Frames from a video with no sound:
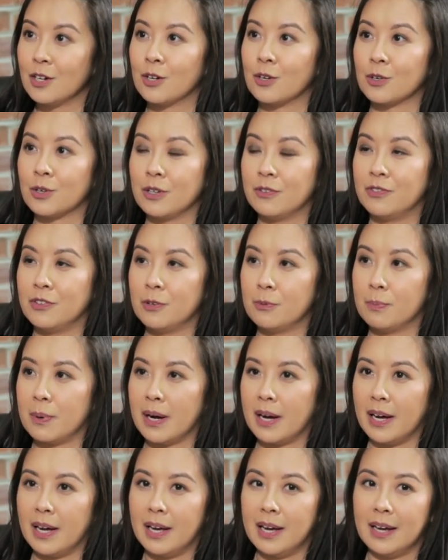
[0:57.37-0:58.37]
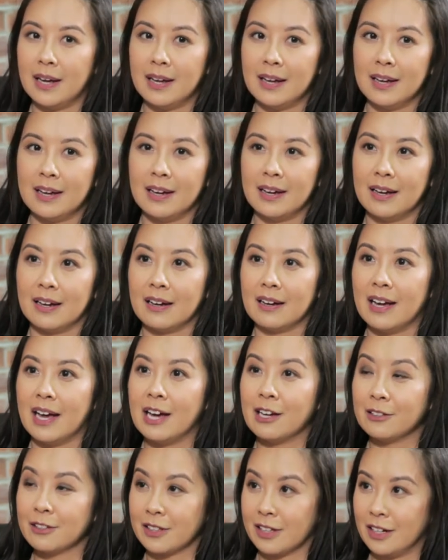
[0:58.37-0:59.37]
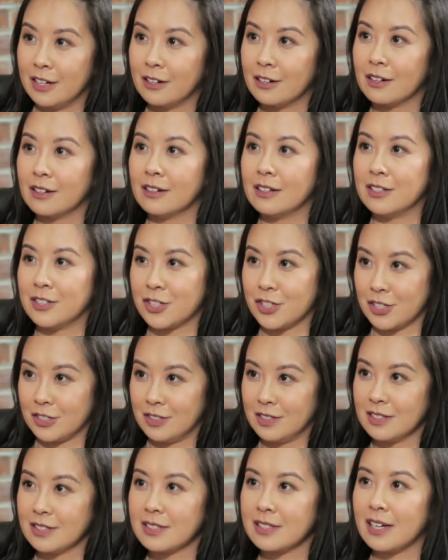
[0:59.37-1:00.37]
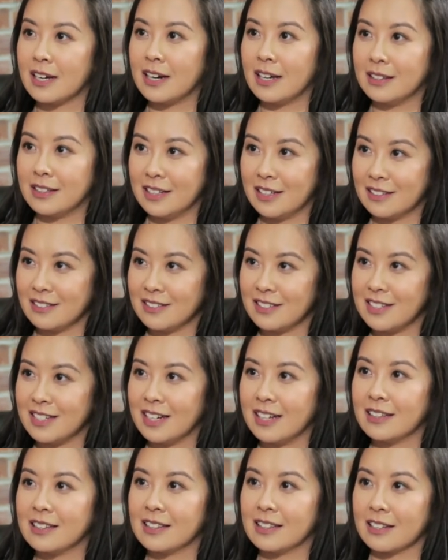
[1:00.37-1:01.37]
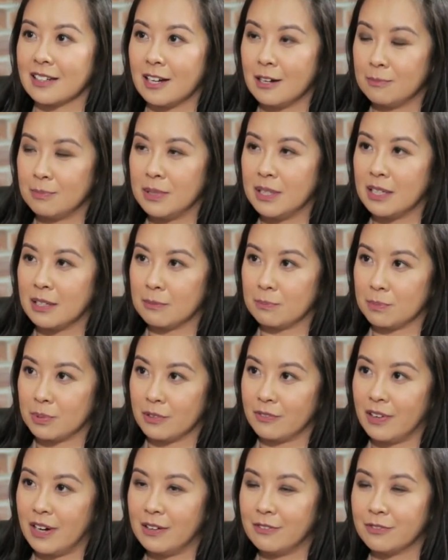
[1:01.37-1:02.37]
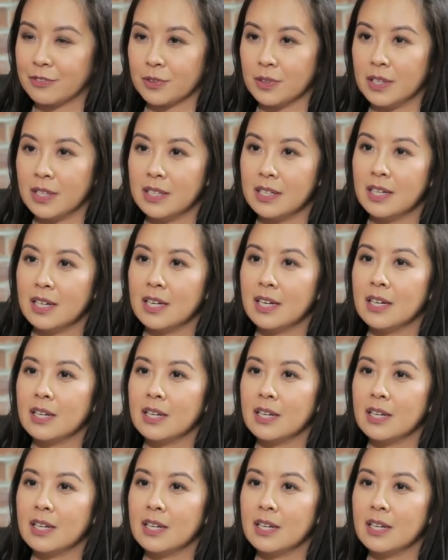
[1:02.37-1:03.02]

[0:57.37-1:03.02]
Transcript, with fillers: or if you buy uh, healthcare insurance, that at the end of the day that the company can provide for it.